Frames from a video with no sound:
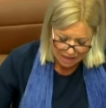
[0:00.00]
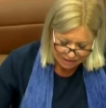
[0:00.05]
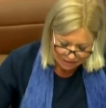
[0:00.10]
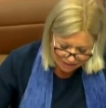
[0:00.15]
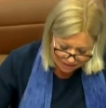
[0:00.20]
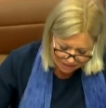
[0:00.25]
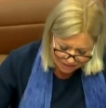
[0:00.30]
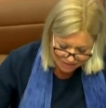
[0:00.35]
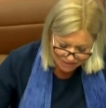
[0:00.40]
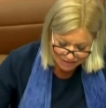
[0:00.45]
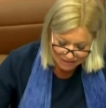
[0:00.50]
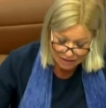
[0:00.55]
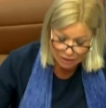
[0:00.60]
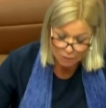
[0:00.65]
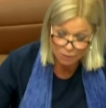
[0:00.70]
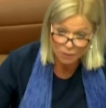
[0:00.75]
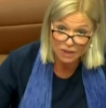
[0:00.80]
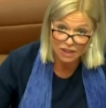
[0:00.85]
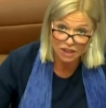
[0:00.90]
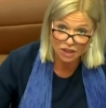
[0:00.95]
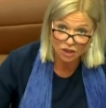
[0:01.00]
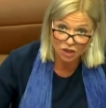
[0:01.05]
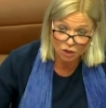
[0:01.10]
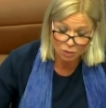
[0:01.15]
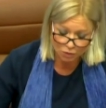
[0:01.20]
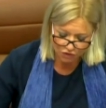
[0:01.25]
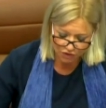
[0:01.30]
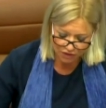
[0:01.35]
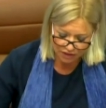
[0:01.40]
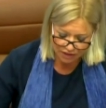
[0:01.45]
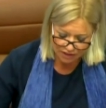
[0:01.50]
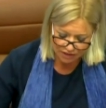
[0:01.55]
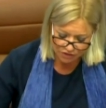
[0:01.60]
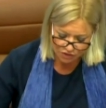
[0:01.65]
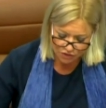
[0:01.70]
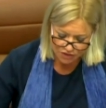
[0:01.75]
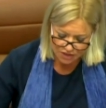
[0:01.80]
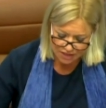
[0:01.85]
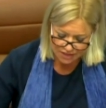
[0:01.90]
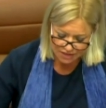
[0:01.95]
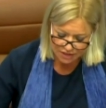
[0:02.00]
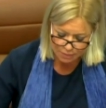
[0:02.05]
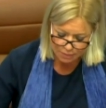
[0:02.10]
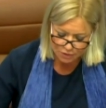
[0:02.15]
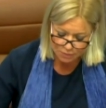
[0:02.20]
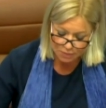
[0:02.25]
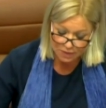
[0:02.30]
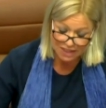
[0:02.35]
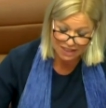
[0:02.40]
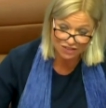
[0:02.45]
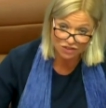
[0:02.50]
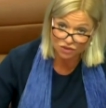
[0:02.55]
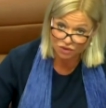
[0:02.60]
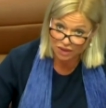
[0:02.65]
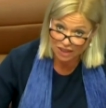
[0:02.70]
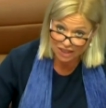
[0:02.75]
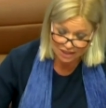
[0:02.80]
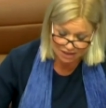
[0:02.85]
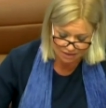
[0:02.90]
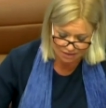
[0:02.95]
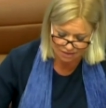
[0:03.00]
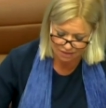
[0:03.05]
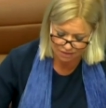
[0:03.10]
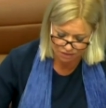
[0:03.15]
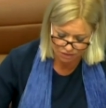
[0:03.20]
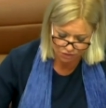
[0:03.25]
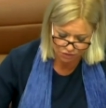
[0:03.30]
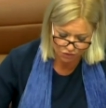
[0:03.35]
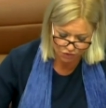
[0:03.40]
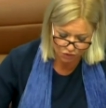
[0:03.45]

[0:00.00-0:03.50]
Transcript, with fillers: And at a time when the global financial system is being drained